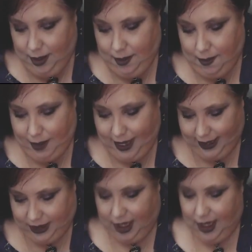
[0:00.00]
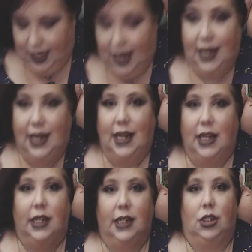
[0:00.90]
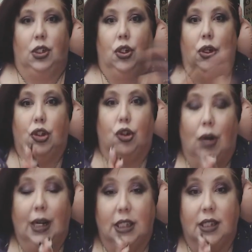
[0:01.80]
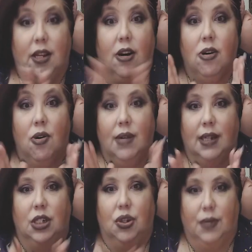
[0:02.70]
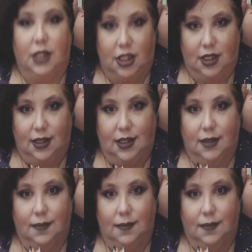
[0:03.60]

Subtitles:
But they need to trust their own intuitions